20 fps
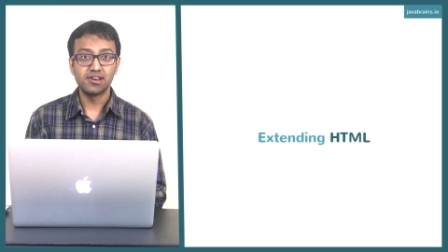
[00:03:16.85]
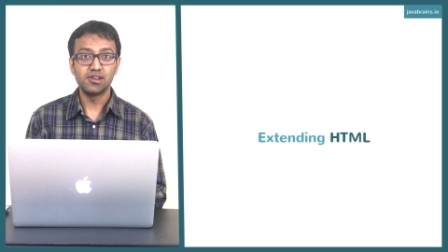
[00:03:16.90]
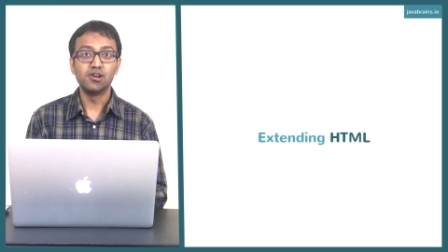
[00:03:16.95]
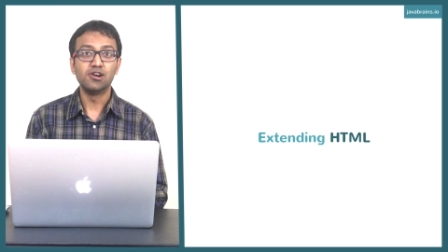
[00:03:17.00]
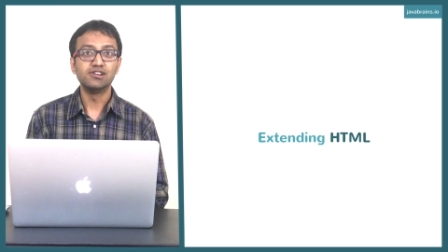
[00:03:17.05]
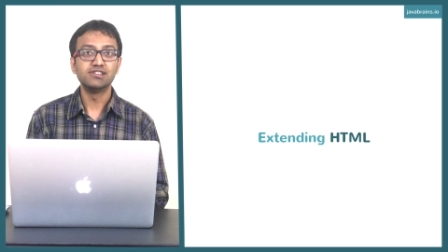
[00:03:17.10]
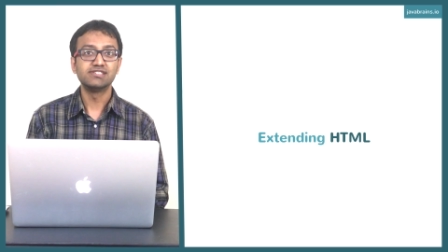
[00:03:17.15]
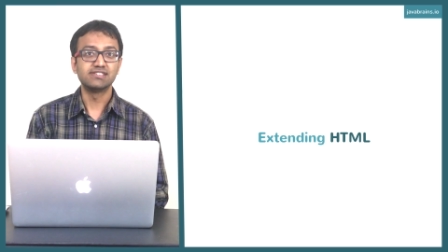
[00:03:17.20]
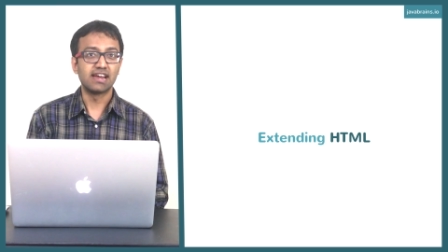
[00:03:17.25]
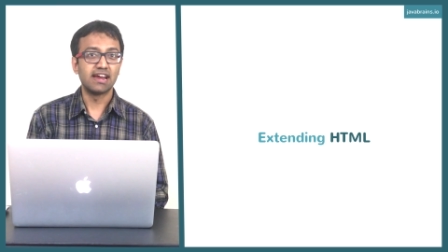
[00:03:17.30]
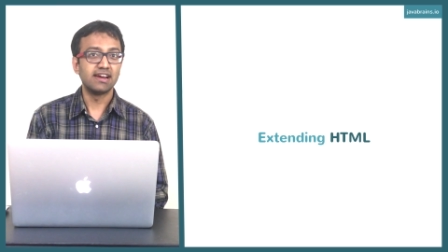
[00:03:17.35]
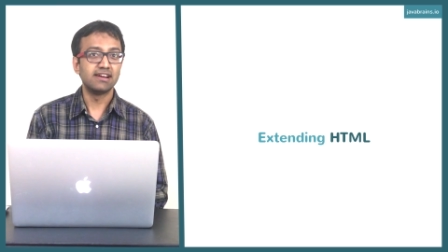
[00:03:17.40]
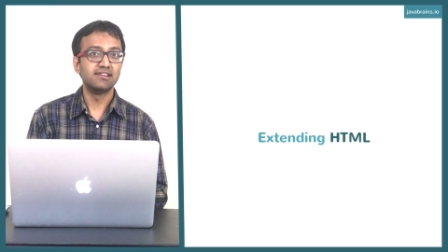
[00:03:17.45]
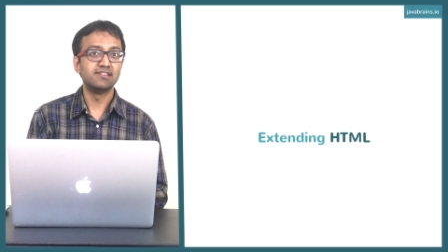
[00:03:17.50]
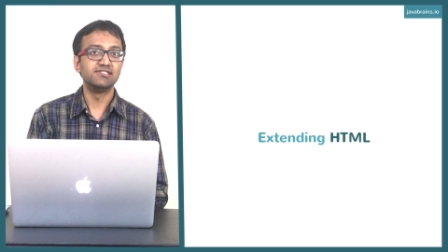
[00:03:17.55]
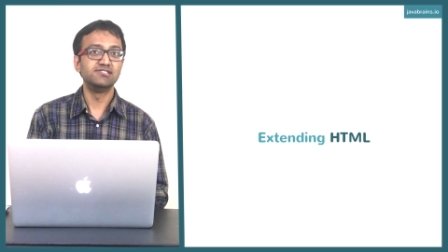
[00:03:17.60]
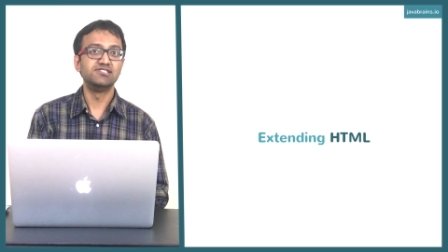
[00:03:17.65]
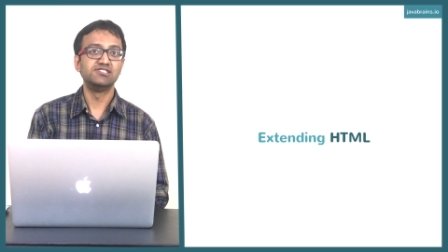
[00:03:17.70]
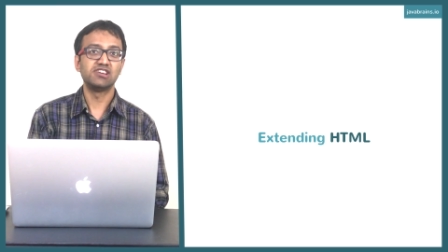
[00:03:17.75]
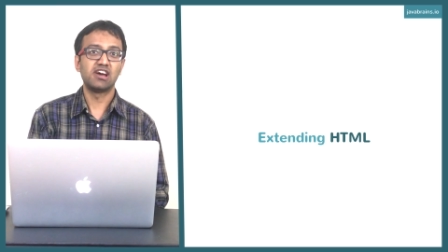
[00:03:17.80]
your
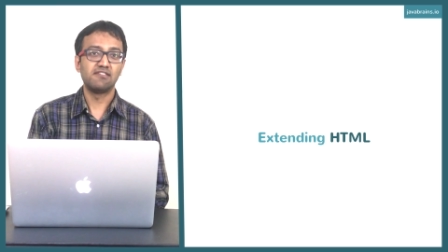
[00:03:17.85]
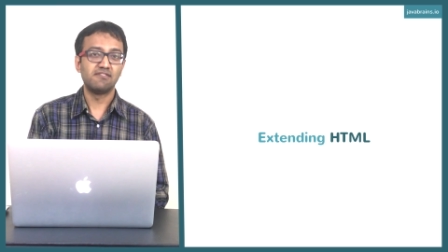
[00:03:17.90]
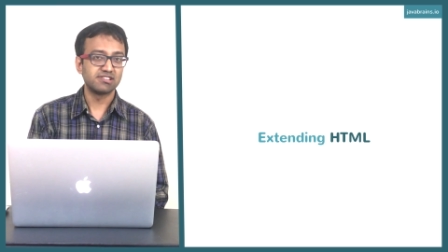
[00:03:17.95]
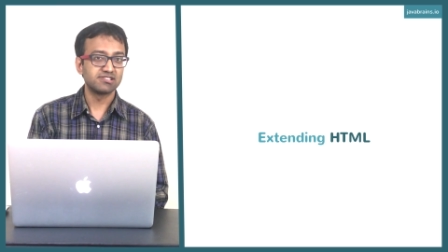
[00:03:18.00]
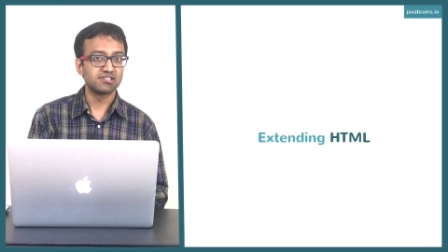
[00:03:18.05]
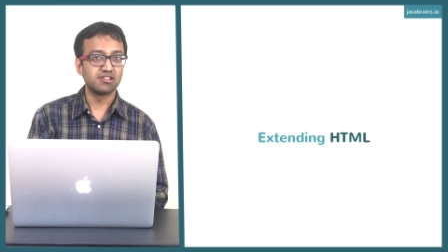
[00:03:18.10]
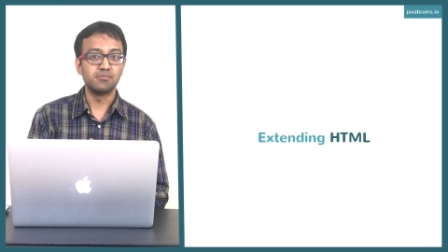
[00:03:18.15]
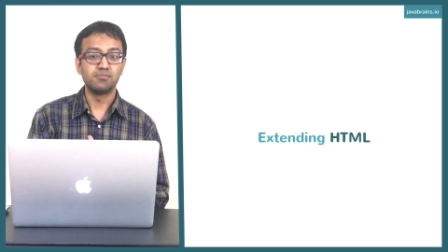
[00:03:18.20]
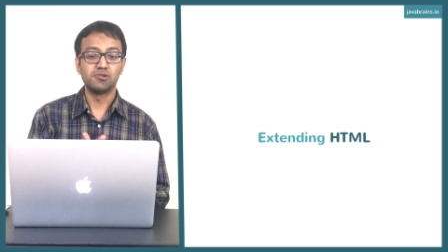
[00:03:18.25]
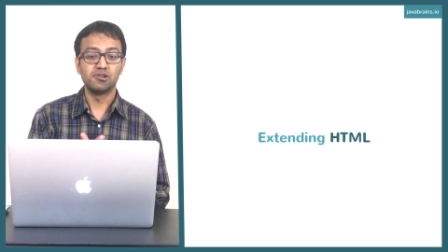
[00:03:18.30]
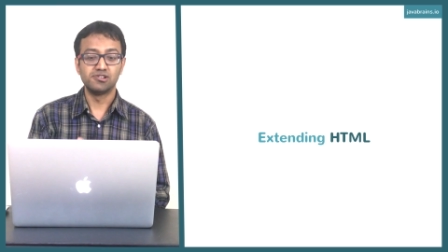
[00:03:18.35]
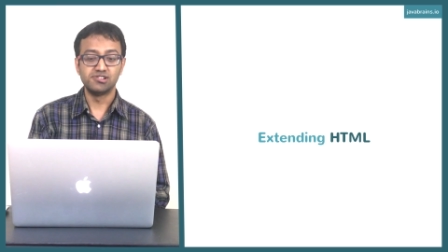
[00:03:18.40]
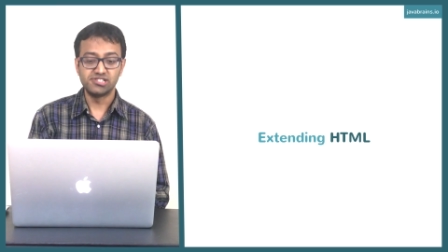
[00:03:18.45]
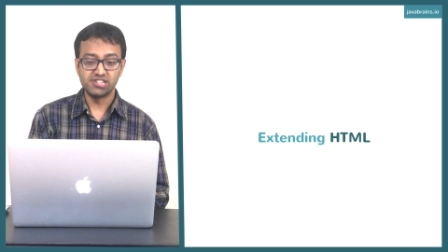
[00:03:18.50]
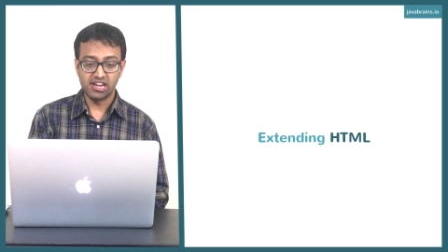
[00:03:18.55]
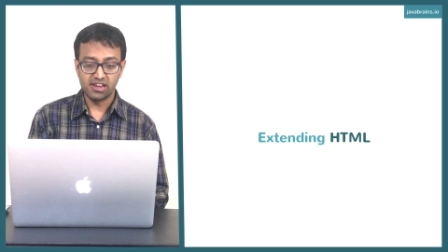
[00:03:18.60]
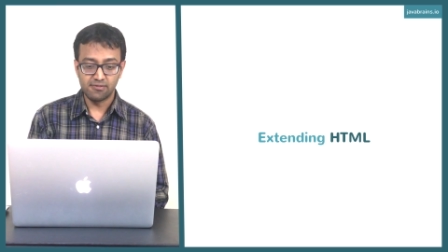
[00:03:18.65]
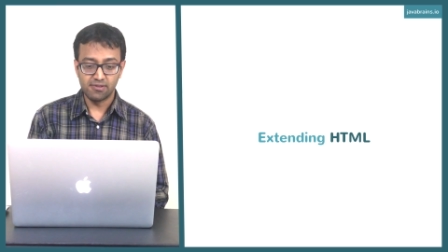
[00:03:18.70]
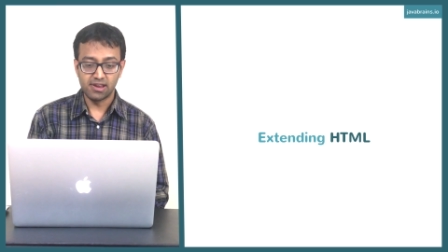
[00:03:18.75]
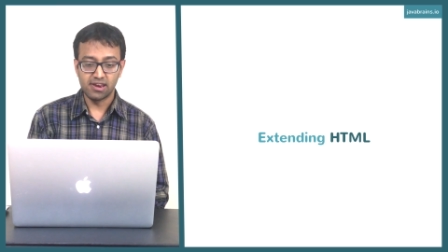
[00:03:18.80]
standard JavaScript or
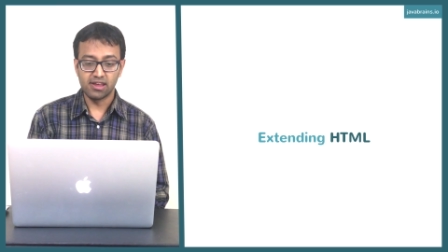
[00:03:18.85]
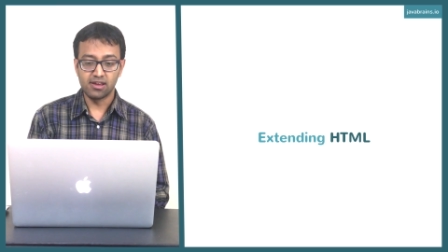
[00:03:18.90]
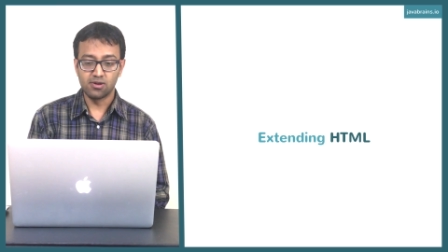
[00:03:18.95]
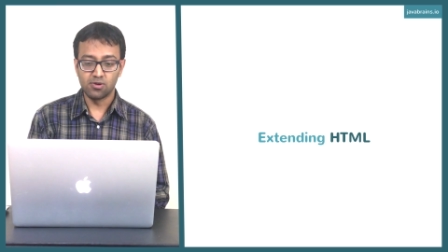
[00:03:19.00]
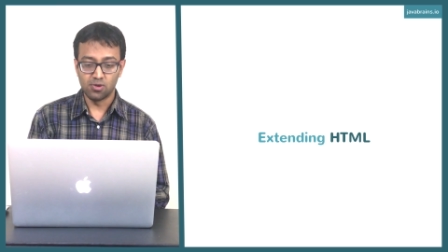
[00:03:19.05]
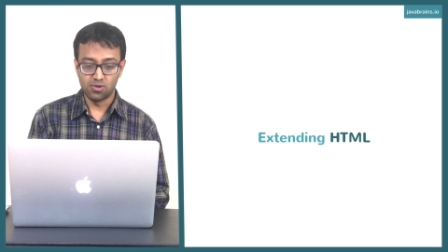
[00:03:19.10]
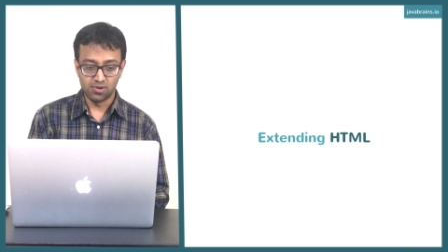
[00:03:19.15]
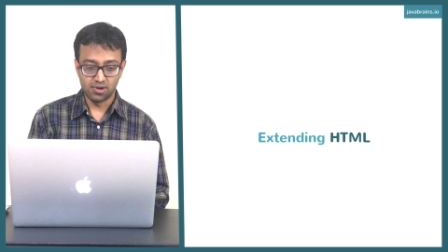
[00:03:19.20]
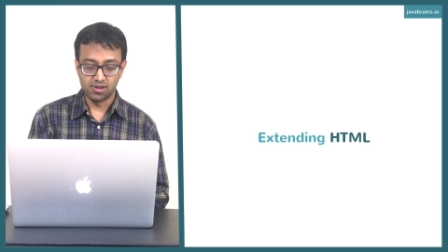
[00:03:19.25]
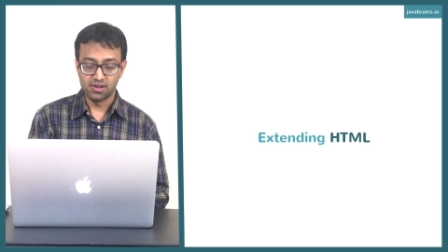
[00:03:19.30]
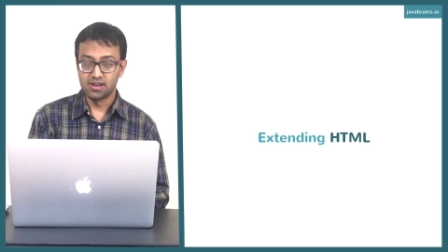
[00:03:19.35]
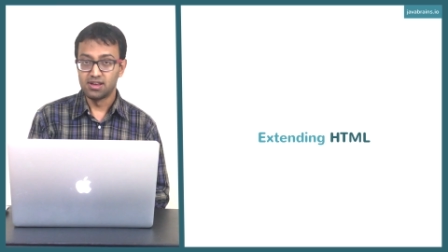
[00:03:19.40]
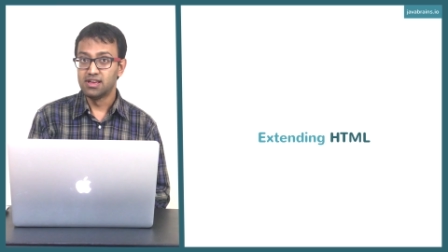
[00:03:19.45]
jQuery code.